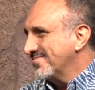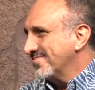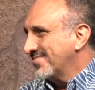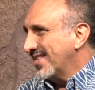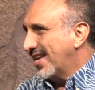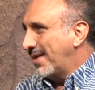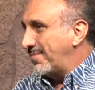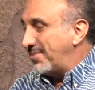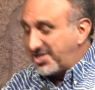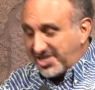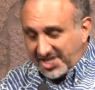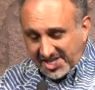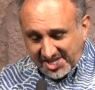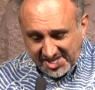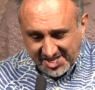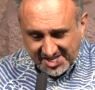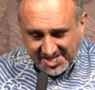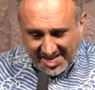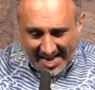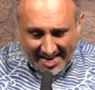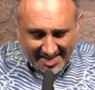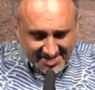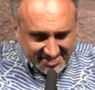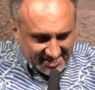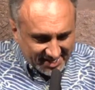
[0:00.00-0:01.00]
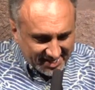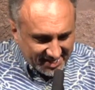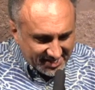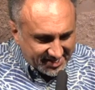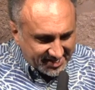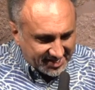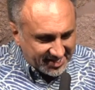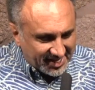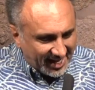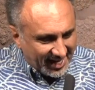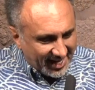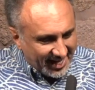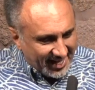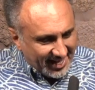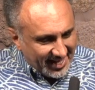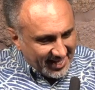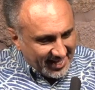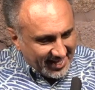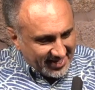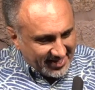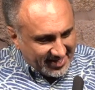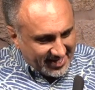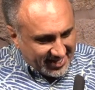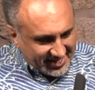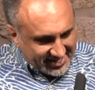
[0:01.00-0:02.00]
I mean, she just has this
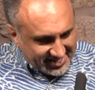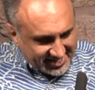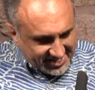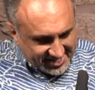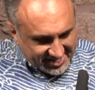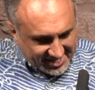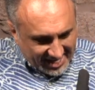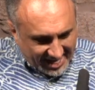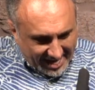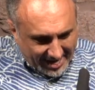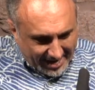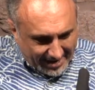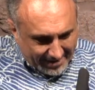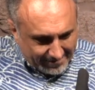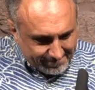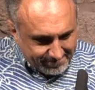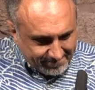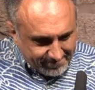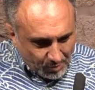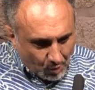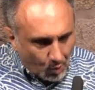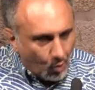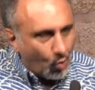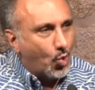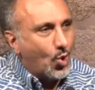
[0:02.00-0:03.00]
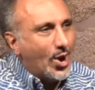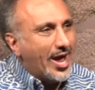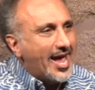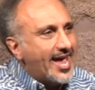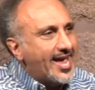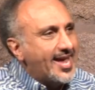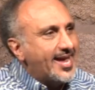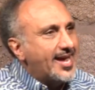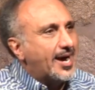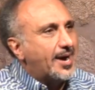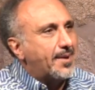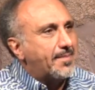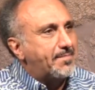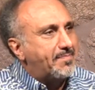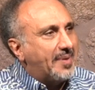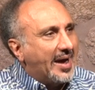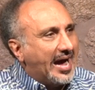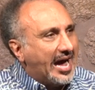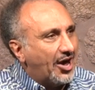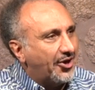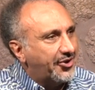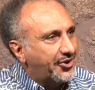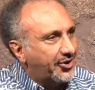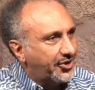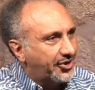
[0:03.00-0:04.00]
this um, way
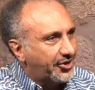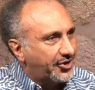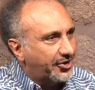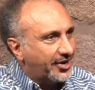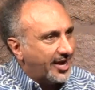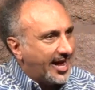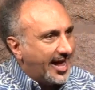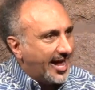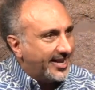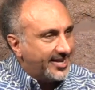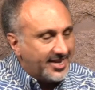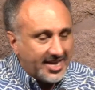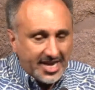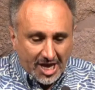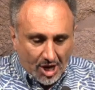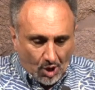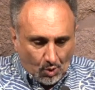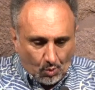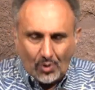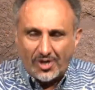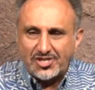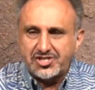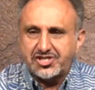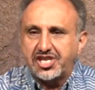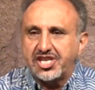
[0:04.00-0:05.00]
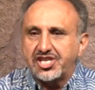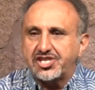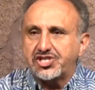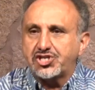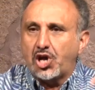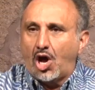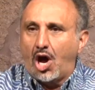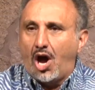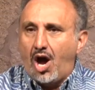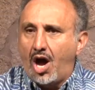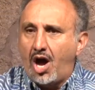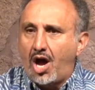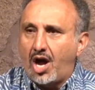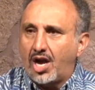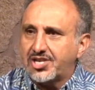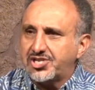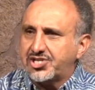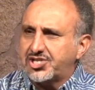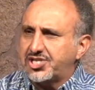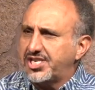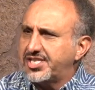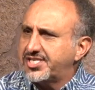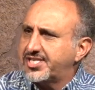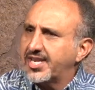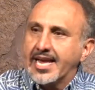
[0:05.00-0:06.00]
about her. And when she talks,
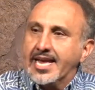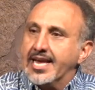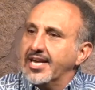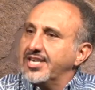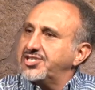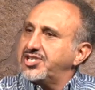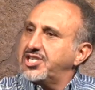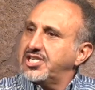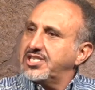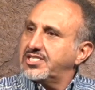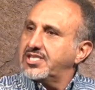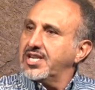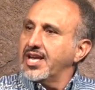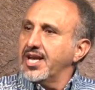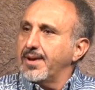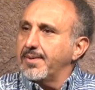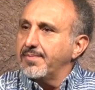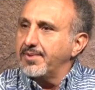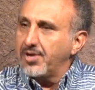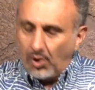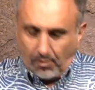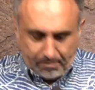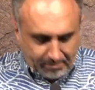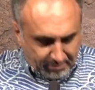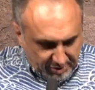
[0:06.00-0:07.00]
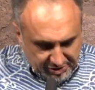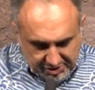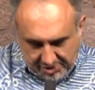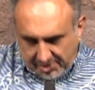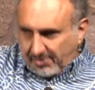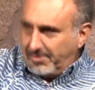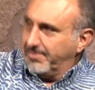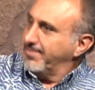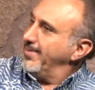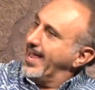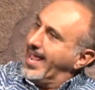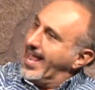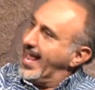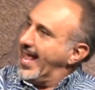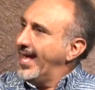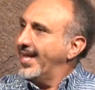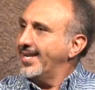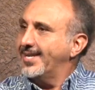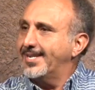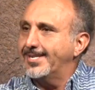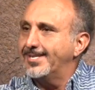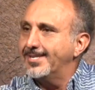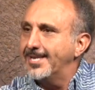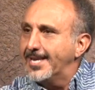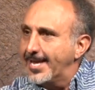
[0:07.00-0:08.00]
she's, she's you know, puts her
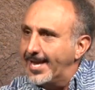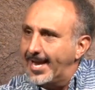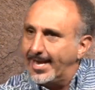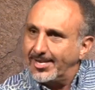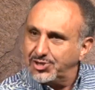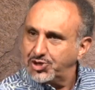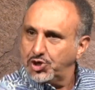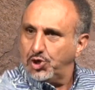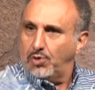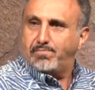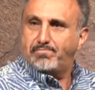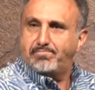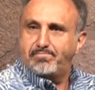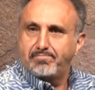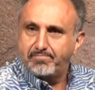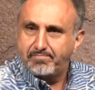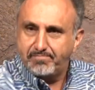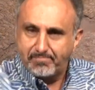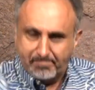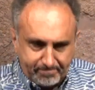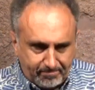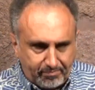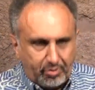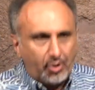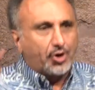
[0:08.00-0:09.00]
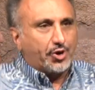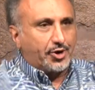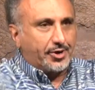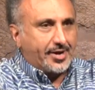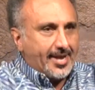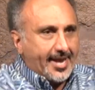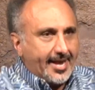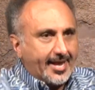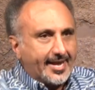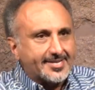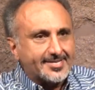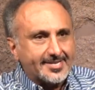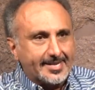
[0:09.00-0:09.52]
hand and, and she'll put her hands